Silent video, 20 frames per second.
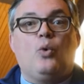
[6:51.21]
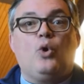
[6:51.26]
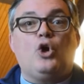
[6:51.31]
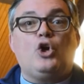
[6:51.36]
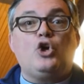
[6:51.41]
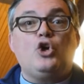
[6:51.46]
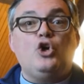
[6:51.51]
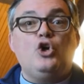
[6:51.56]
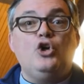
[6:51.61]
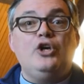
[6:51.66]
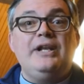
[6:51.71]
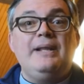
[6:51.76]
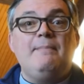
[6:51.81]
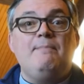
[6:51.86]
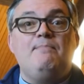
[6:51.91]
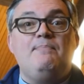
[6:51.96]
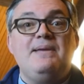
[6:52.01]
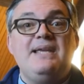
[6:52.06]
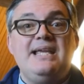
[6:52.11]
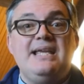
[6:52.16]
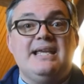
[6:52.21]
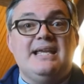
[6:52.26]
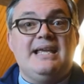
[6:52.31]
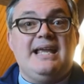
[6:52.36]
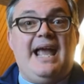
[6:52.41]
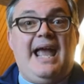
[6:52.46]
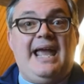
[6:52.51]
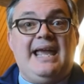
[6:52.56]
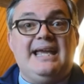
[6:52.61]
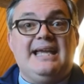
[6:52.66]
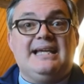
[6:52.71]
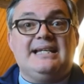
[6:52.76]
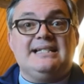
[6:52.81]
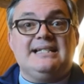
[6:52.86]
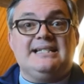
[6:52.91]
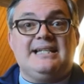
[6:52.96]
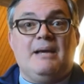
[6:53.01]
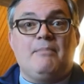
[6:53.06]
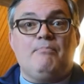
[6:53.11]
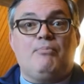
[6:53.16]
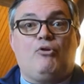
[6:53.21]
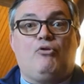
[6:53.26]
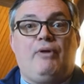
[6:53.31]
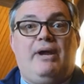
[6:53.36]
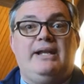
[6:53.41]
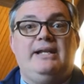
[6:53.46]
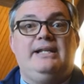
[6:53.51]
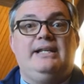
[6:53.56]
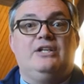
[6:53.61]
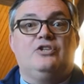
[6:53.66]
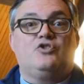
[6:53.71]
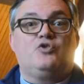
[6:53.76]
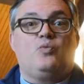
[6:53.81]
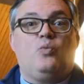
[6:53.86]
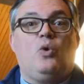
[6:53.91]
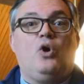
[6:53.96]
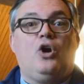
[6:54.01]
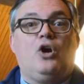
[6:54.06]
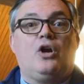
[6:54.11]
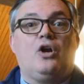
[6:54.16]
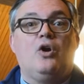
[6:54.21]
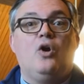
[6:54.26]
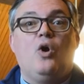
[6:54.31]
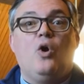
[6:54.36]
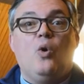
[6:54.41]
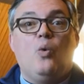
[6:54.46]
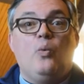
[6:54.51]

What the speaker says: Or could it be a contemporaneous work